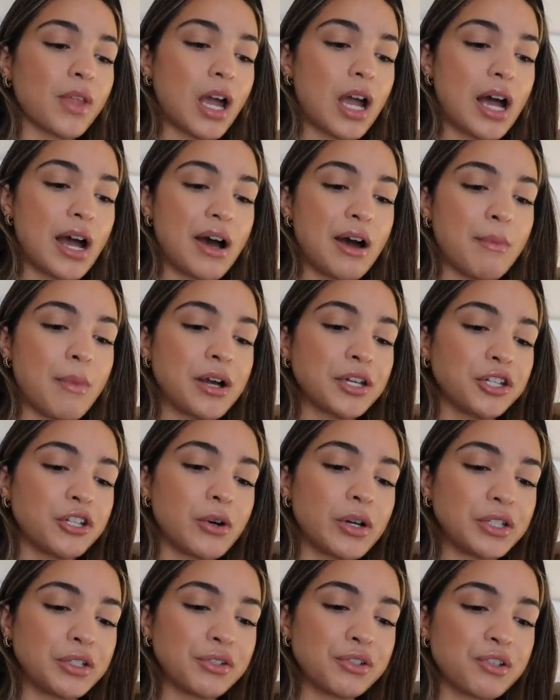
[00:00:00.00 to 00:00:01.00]
You
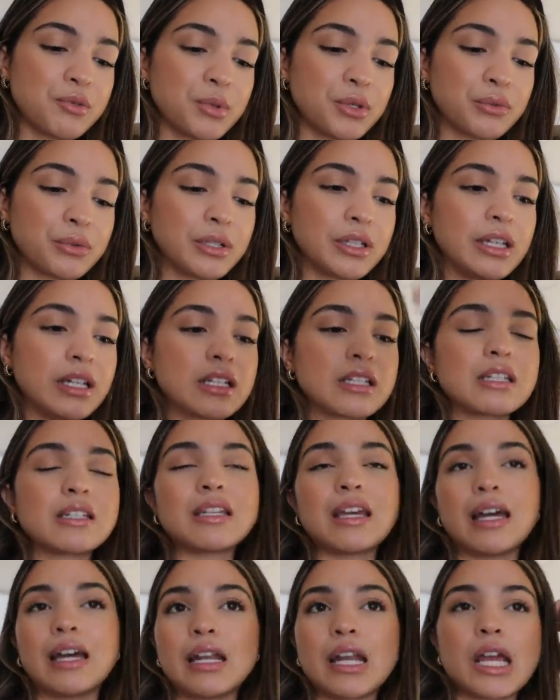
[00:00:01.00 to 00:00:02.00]
know, I used to be really into
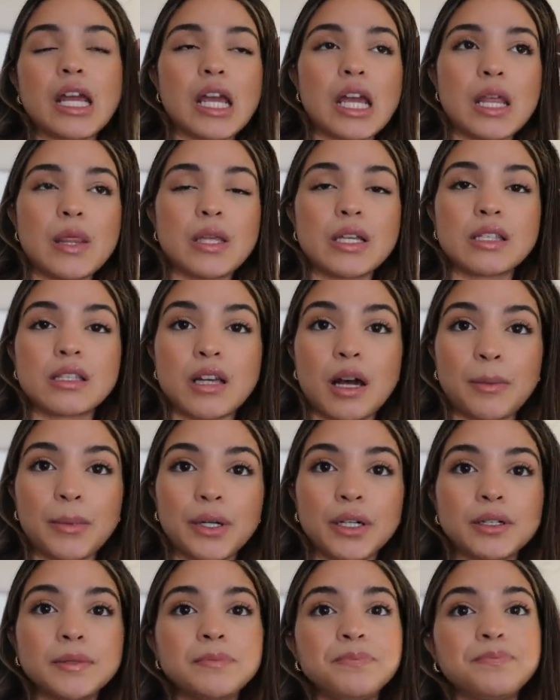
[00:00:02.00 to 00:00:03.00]
tanning in the
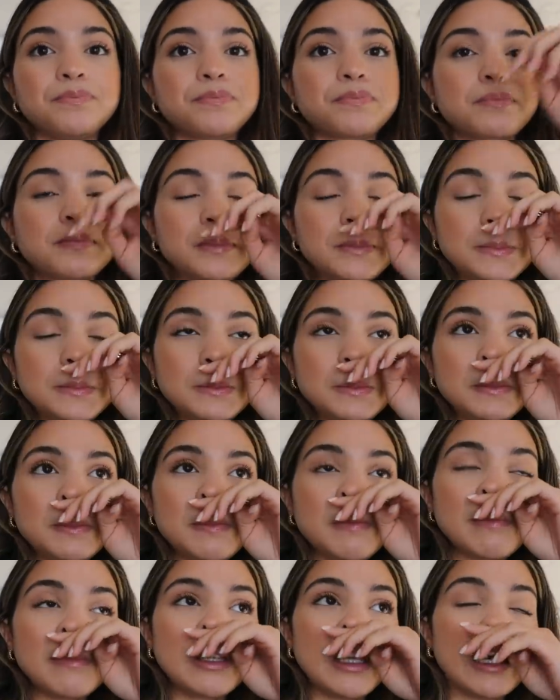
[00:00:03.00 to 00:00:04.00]
summer,
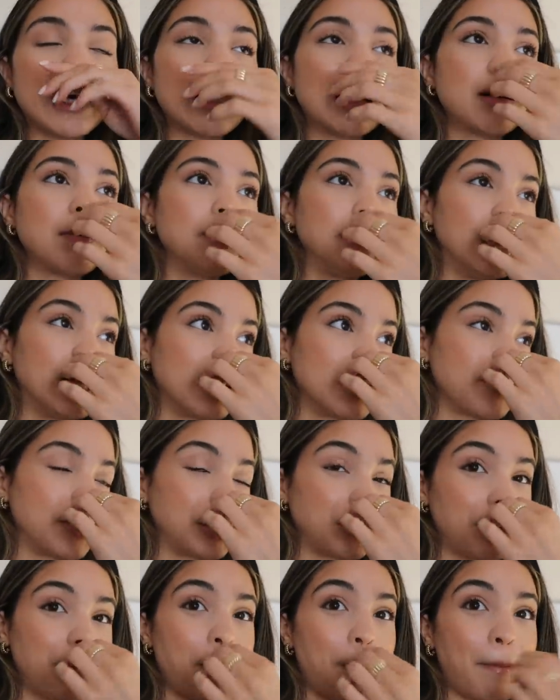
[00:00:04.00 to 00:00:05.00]
like
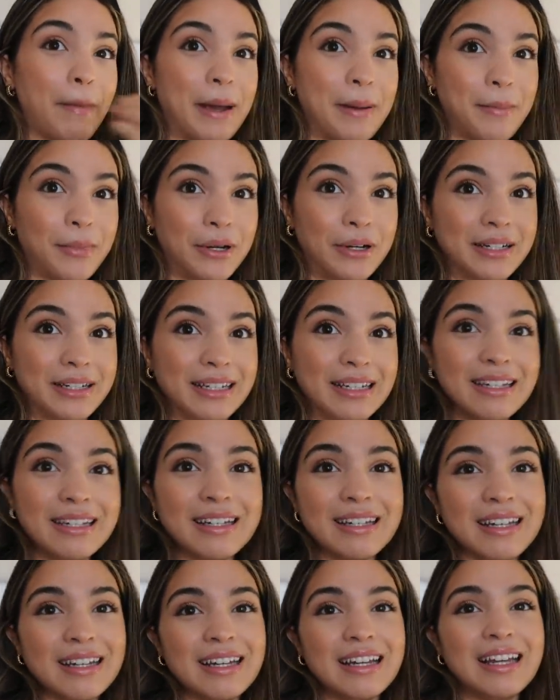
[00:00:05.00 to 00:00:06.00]
especially on my
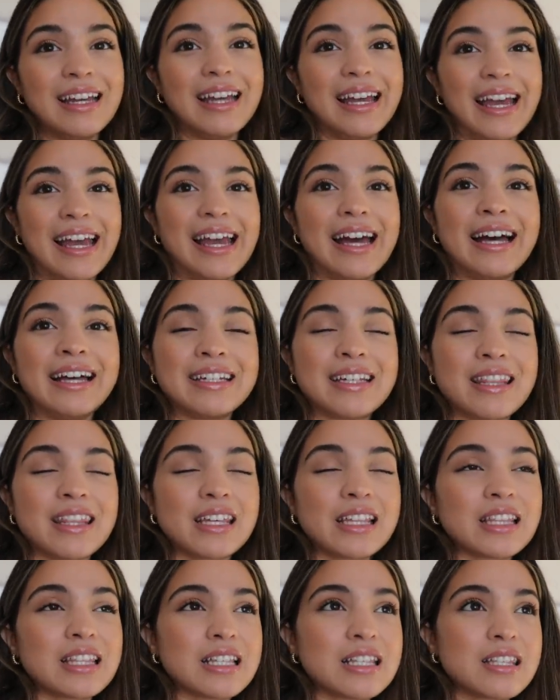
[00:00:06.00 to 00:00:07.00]
body. And I
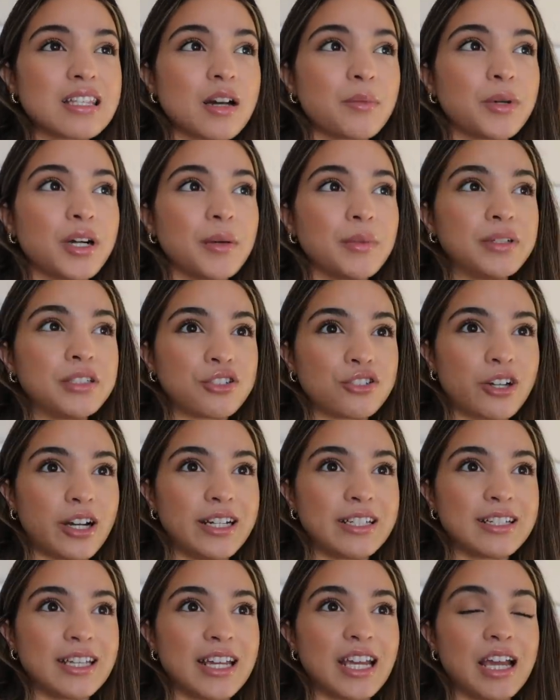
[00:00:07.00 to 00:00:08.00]
think this summer I'm gonna
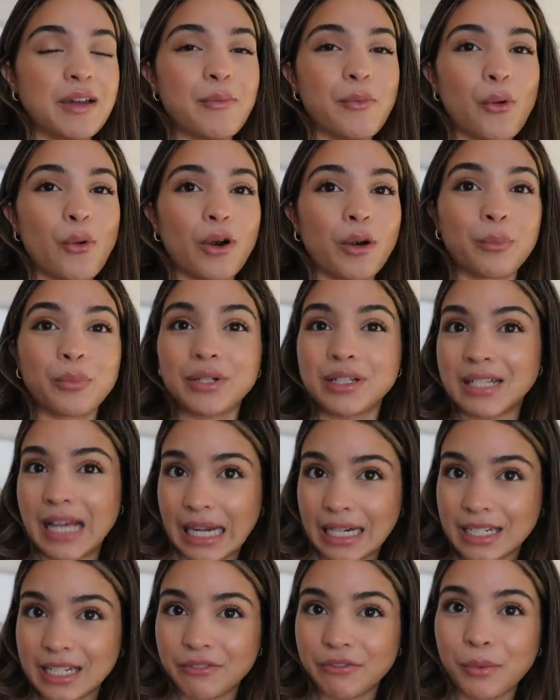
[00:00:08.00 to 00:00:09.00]
try and take a more
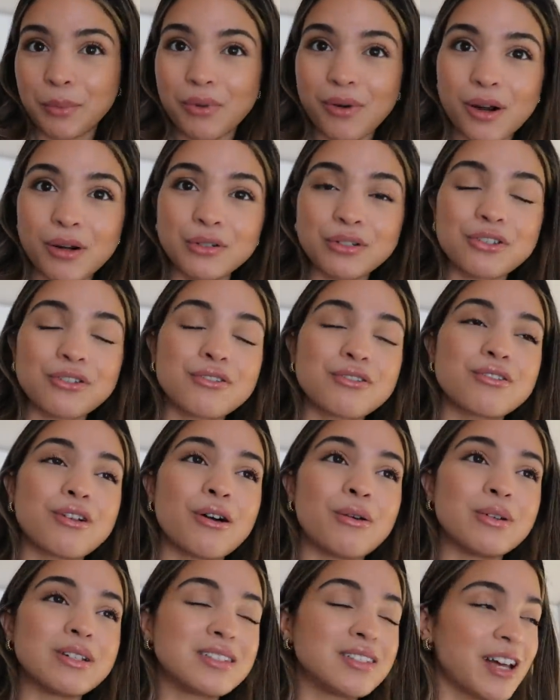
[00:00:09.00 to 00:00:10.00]
protective approach.
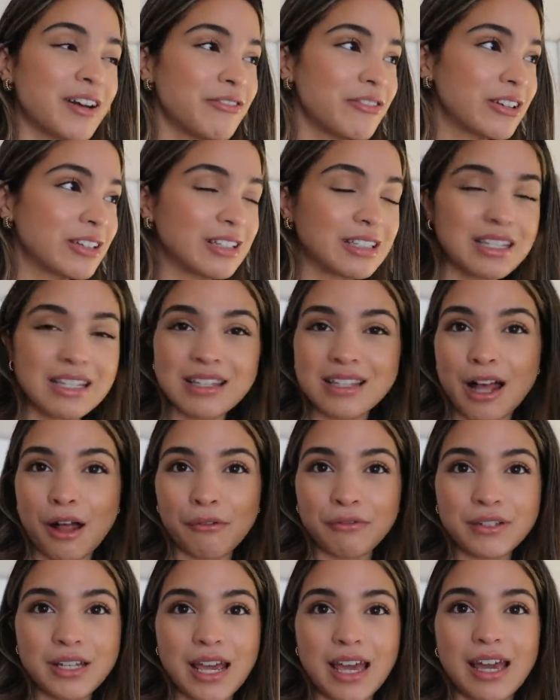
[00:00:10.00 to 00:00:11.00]
So definitely
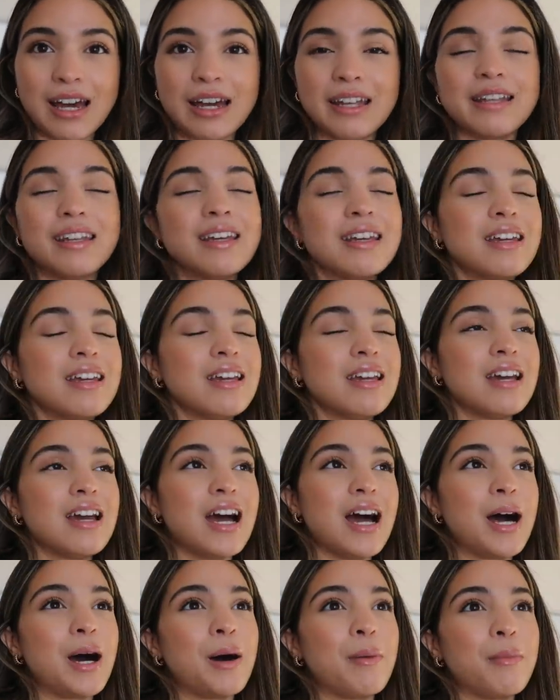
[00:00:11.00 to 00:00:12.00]
self-tan,
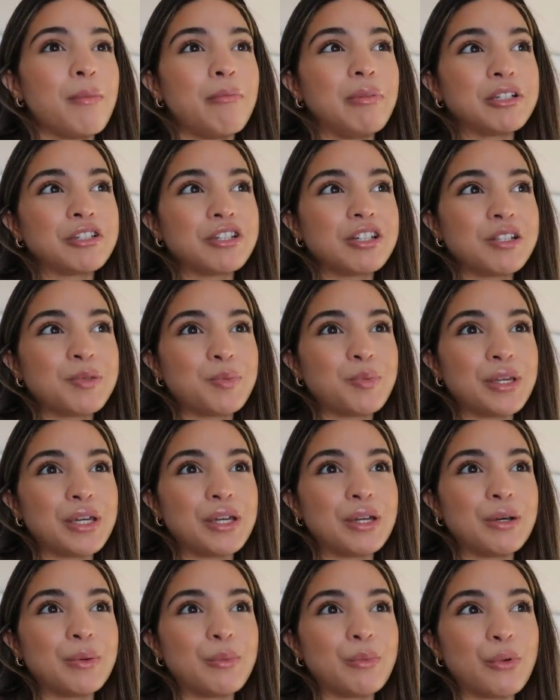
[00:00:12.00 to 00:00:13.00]
but just
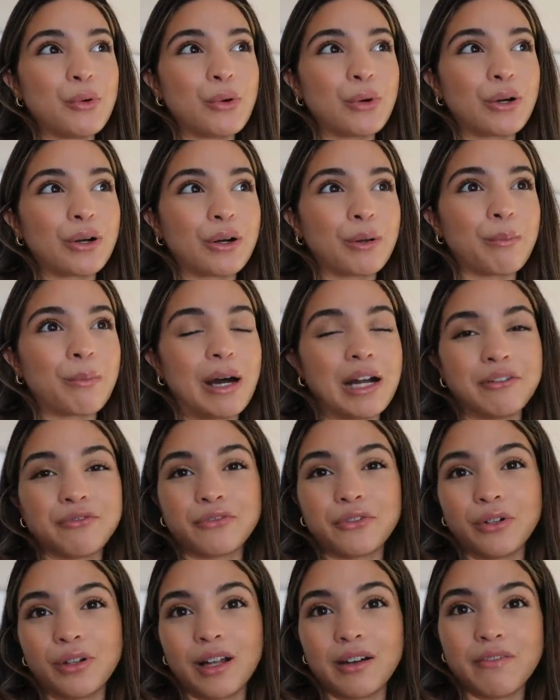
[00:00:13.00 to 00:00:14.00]
be more
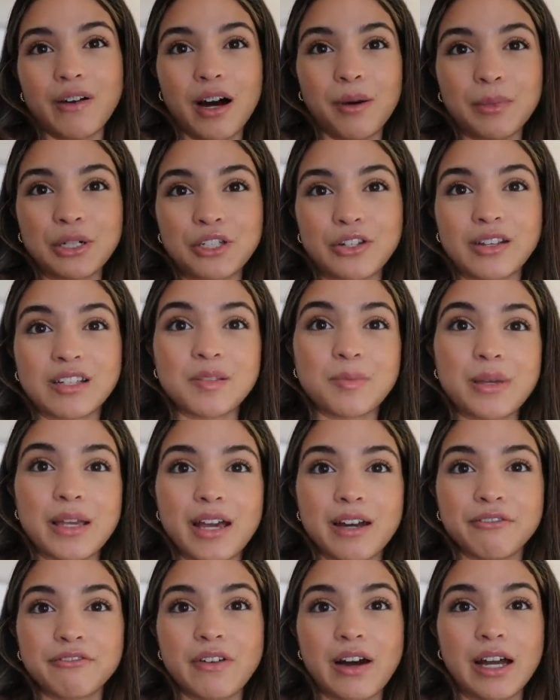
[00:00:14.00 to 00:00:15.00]
mindful of how much
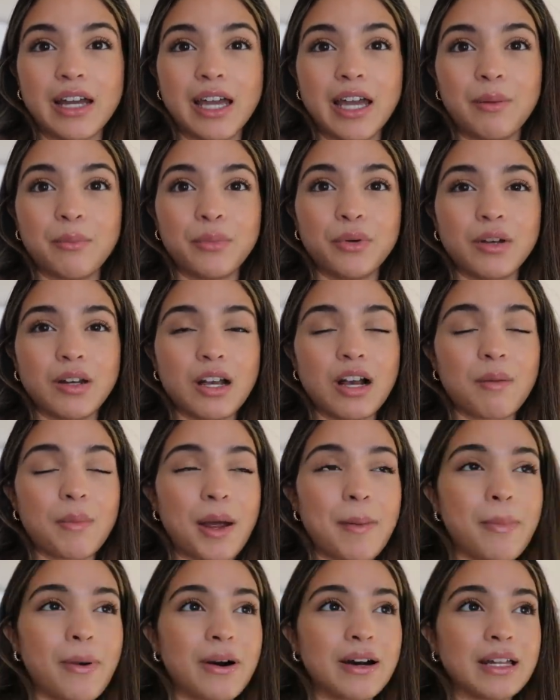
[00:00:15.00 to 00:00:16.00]
SPF I am putting on
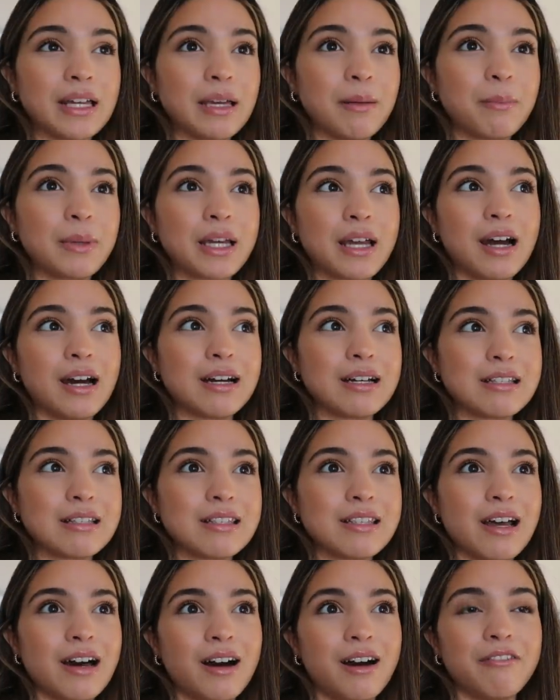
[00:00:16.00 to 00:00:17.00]
my body. Because
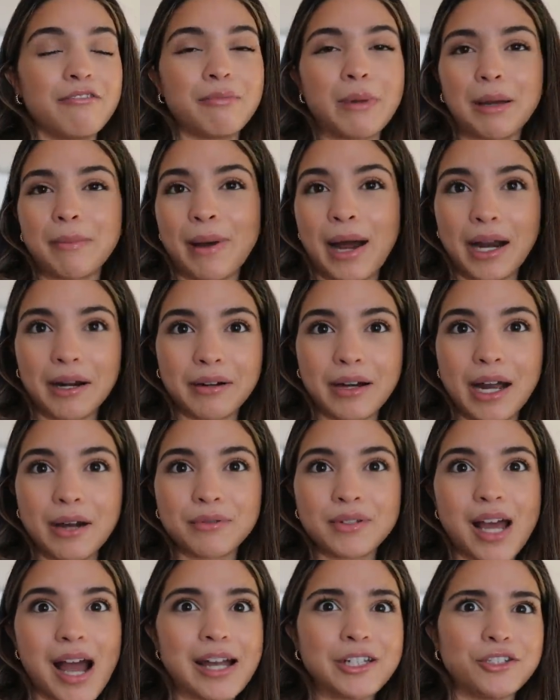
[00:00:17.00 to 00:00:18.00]
of my
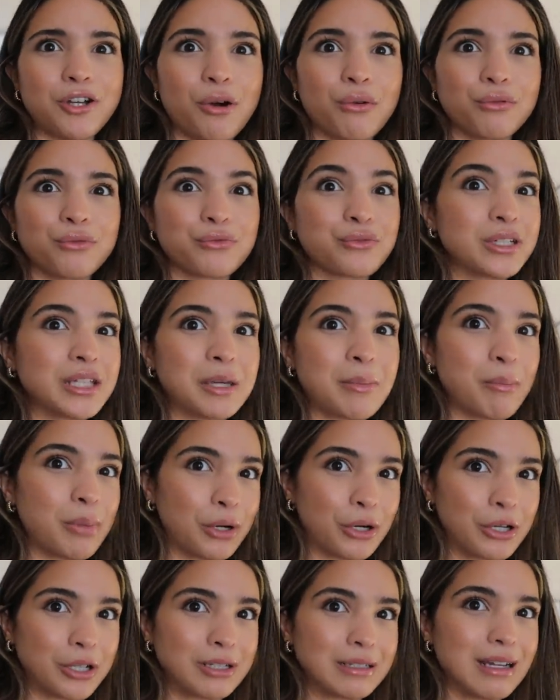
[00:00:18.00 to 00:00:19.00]
background, I don't really
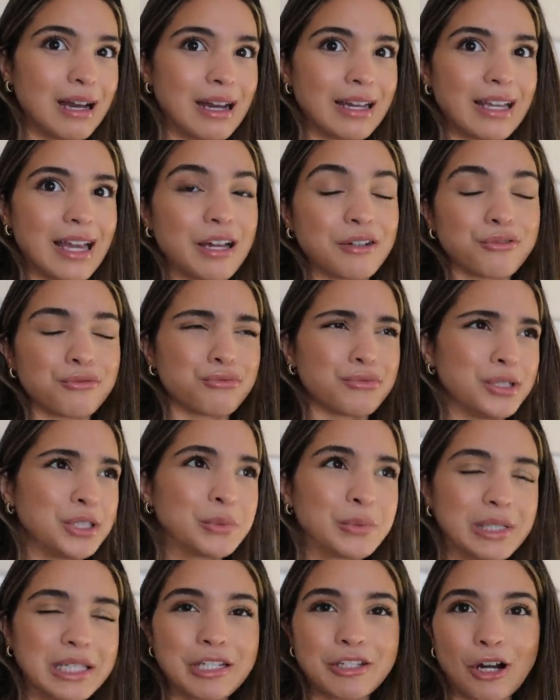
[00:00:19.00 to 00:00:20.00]
burn. I get
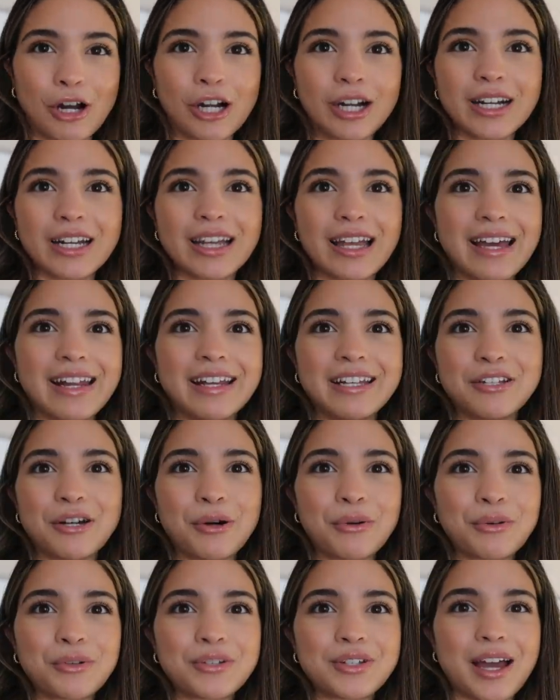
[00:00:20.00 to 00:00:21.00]
really, really dark, and I
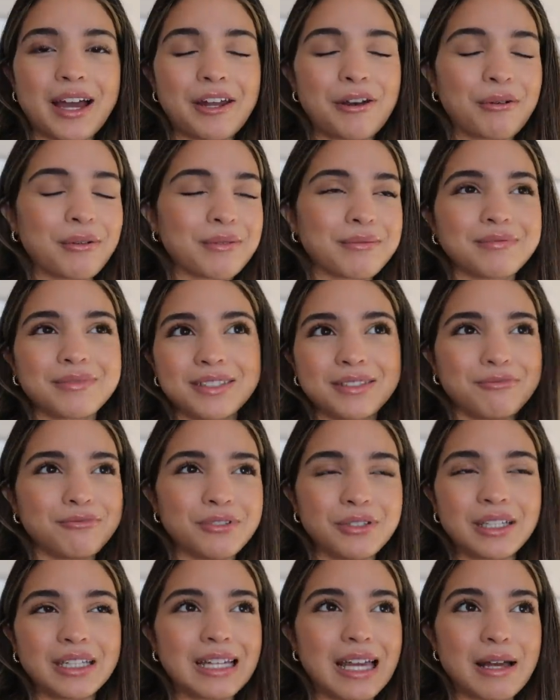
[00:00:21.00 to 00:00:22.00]
don't
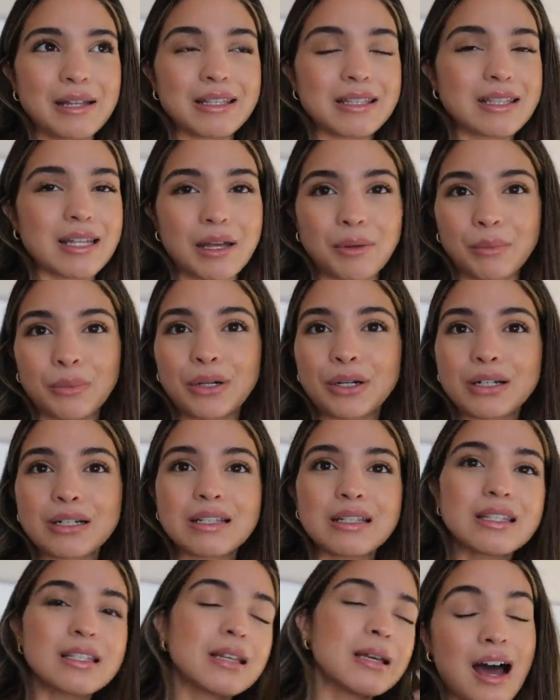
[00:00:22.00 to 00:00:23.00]
really get
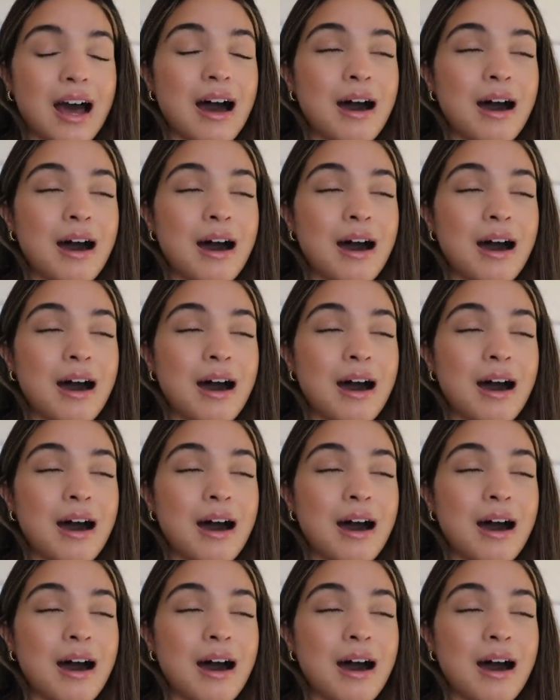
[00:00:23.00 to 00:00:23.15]
sunburns.